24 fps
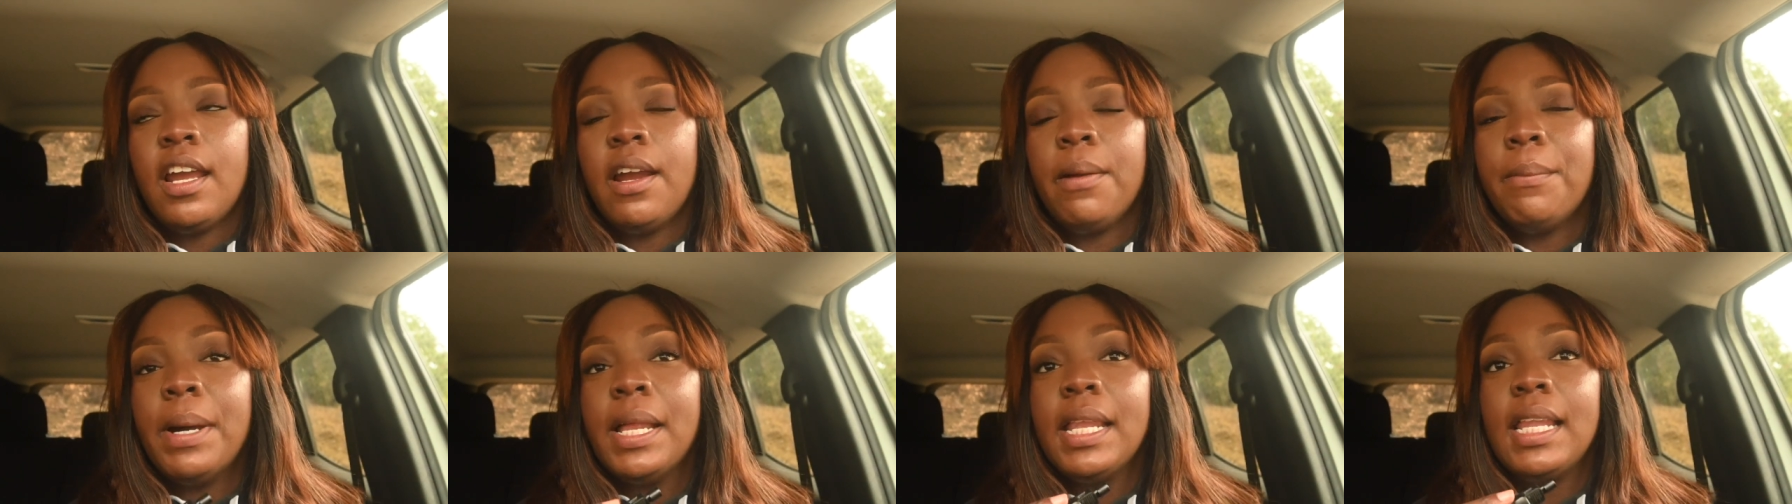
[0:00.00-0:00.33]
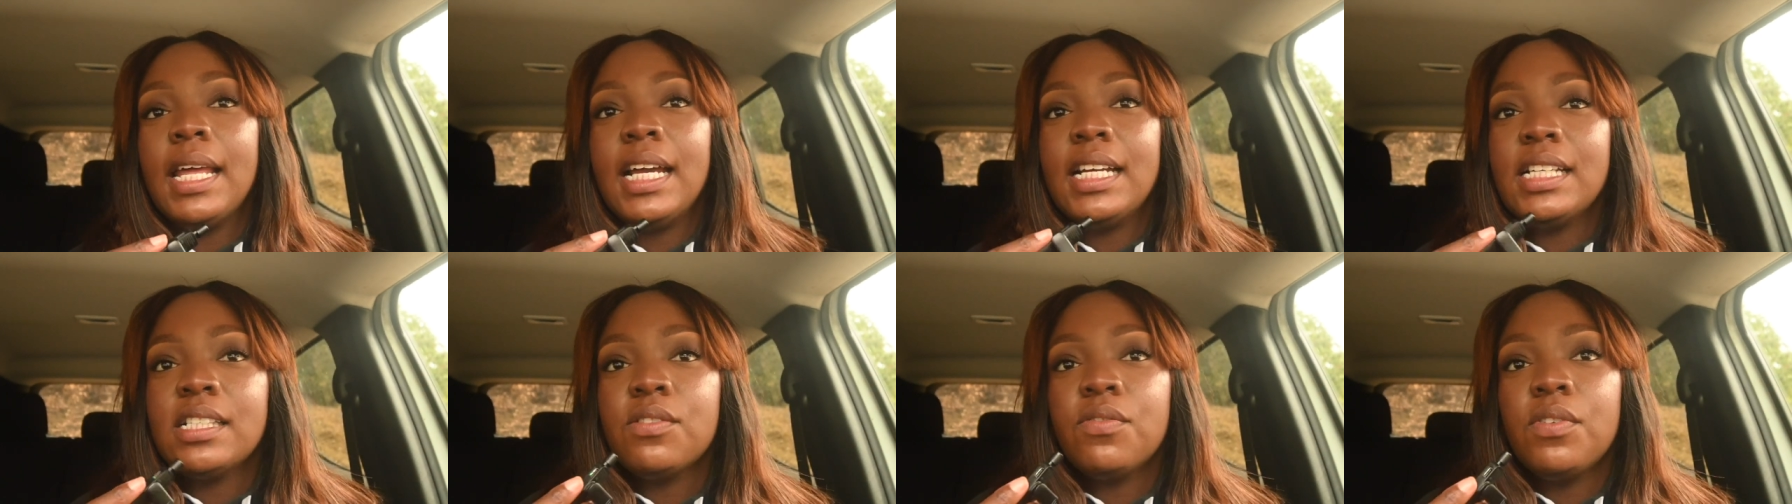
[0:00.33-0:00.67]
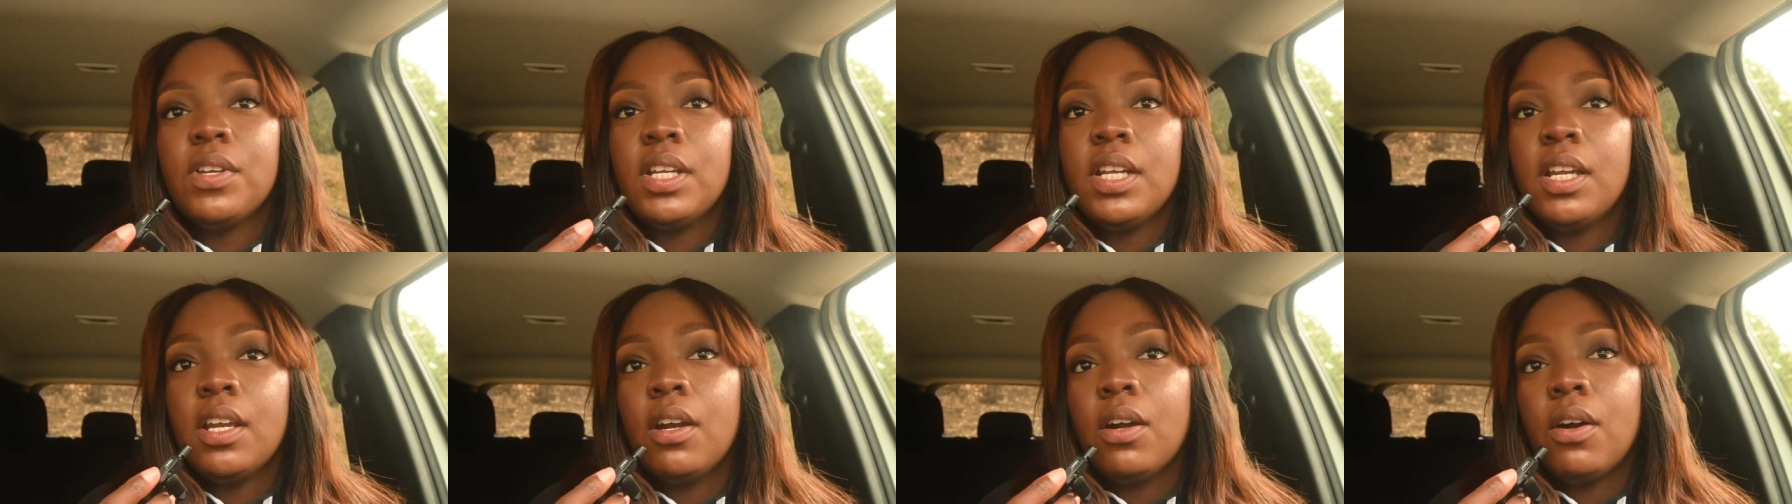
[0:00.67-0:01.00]
In my last
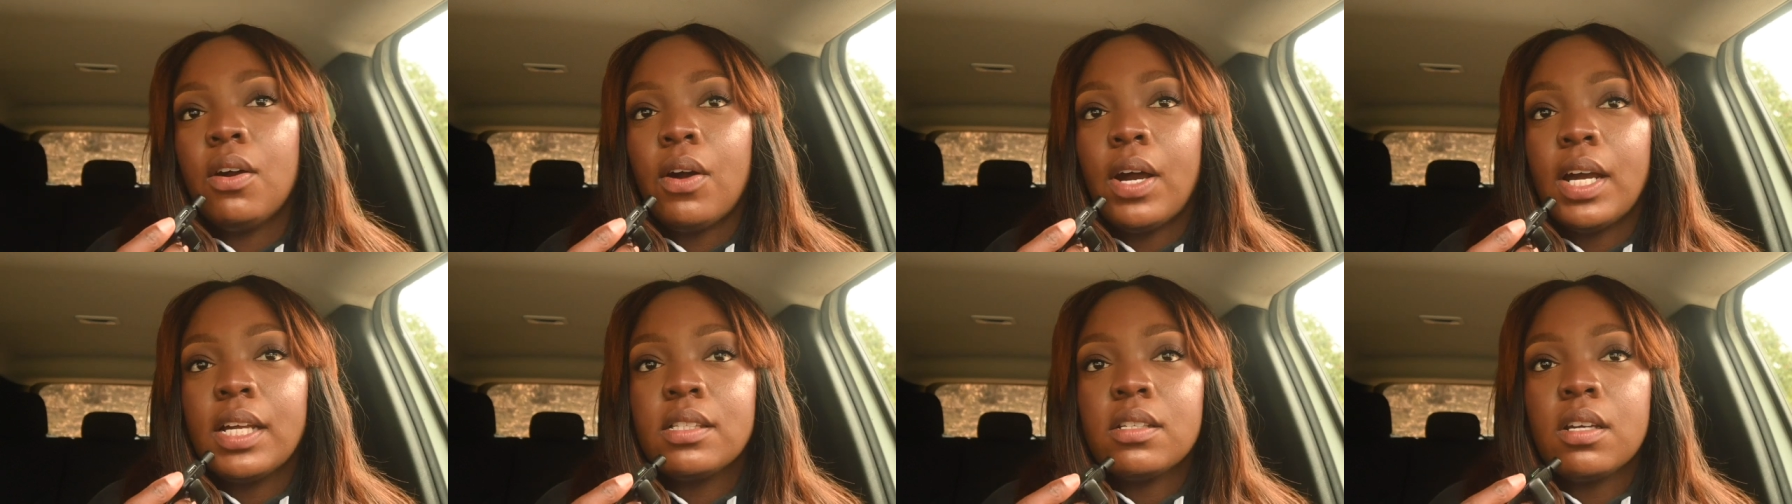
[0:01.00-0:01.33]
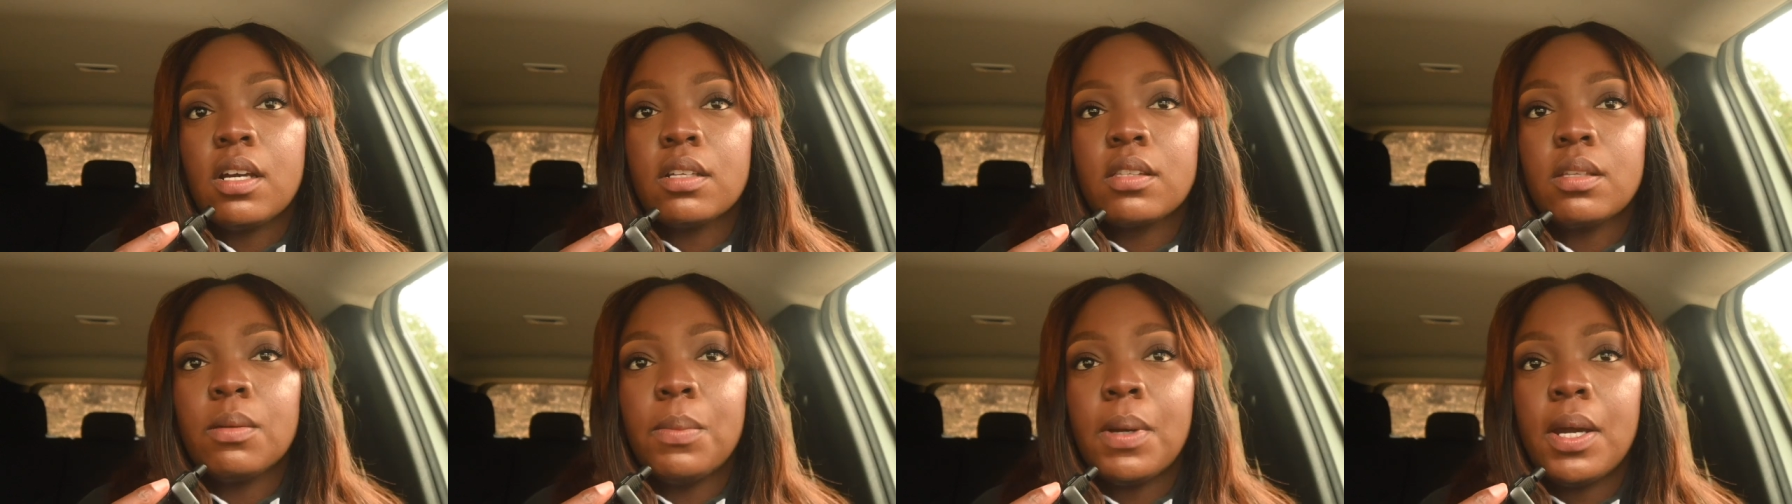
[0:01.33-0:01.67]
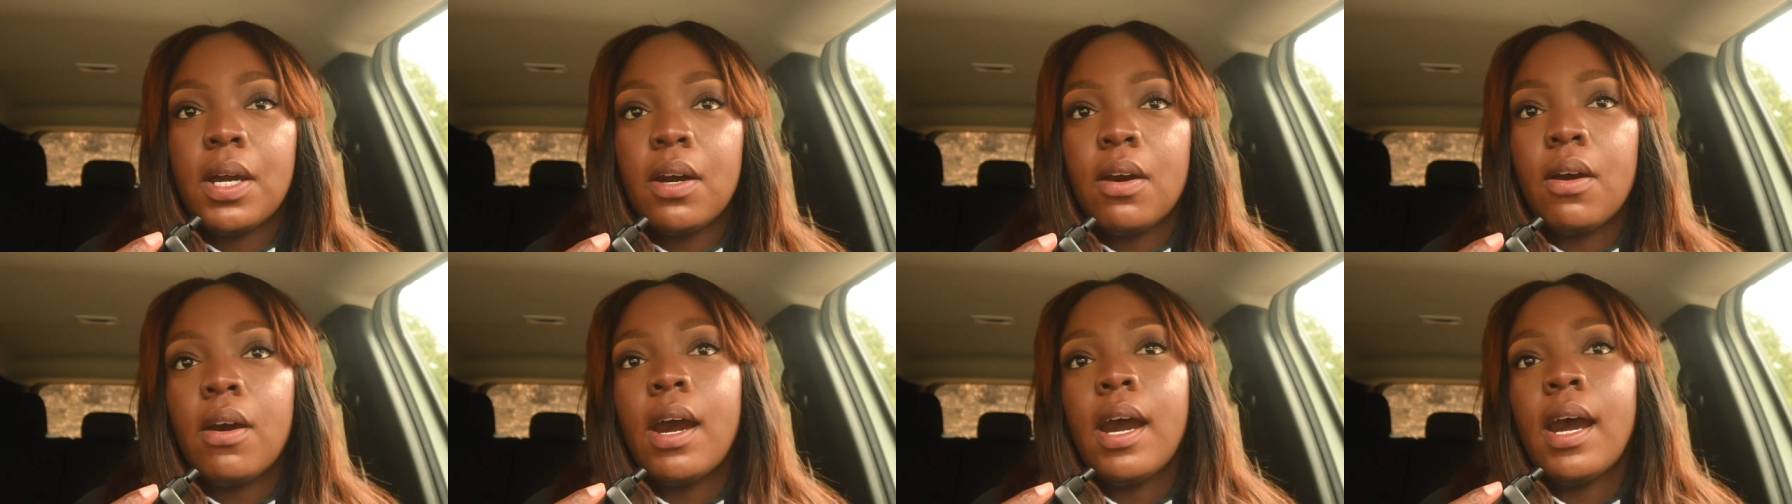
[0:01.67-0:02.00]
video, I talked
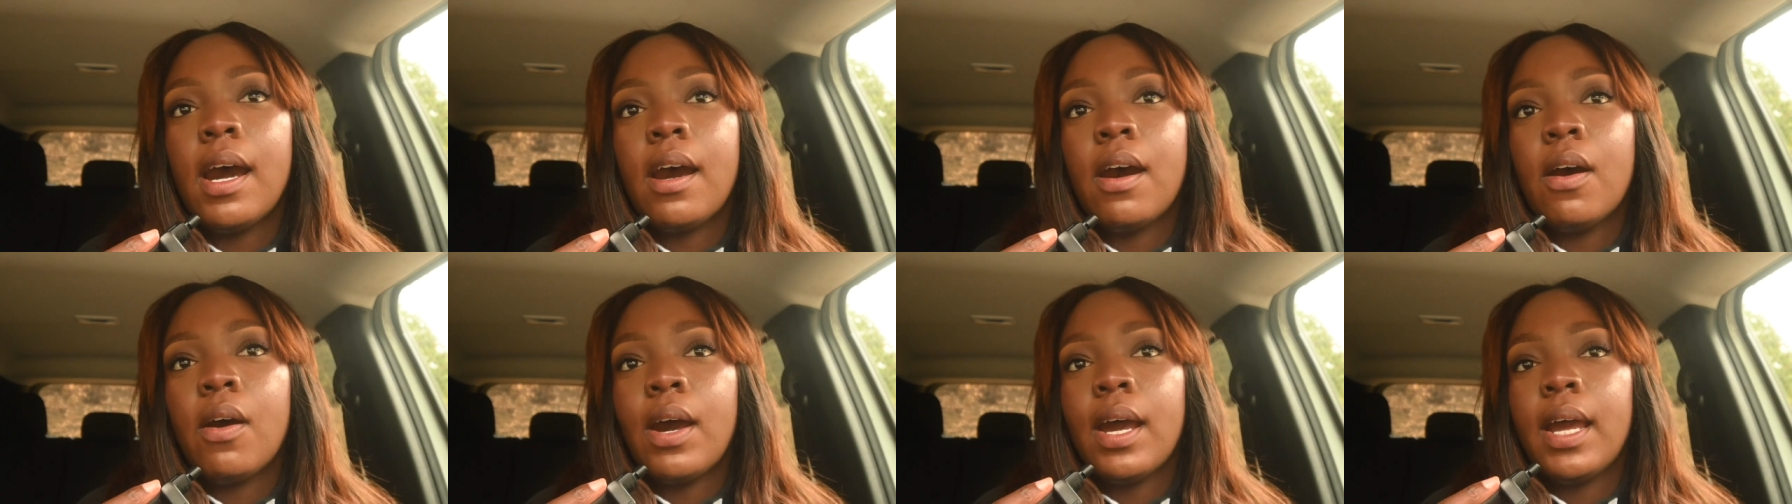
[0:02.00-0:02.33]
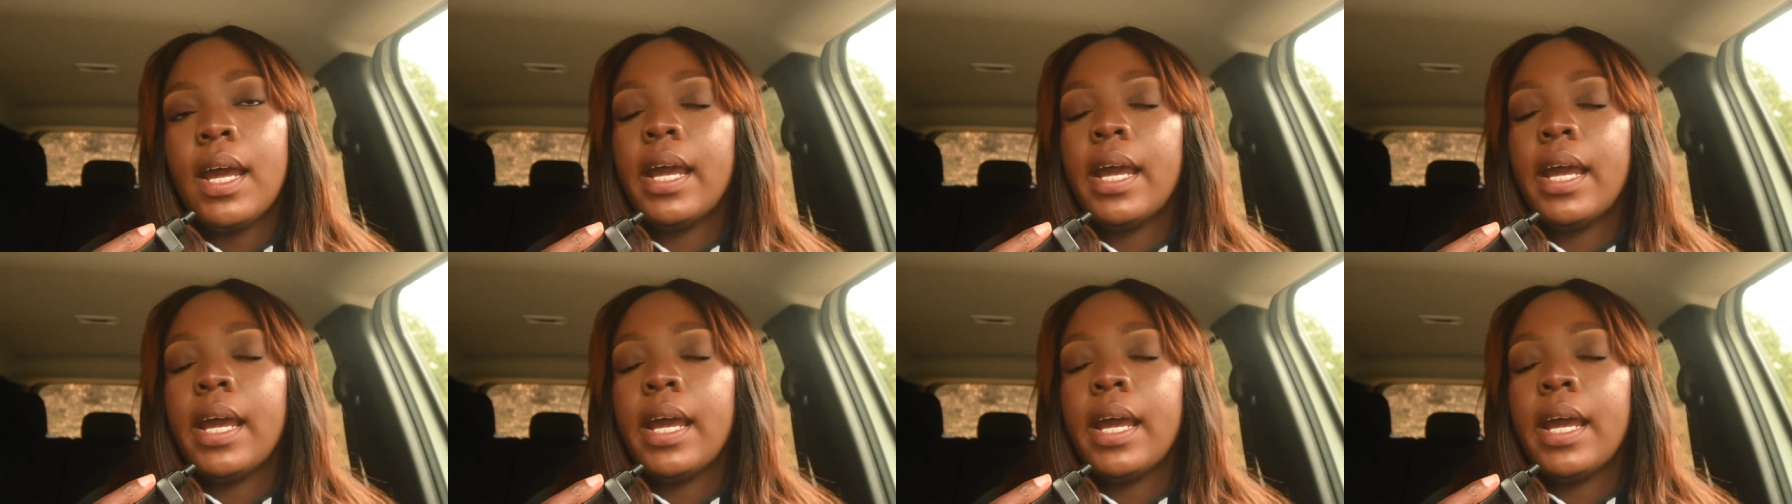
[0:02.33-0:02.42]
about how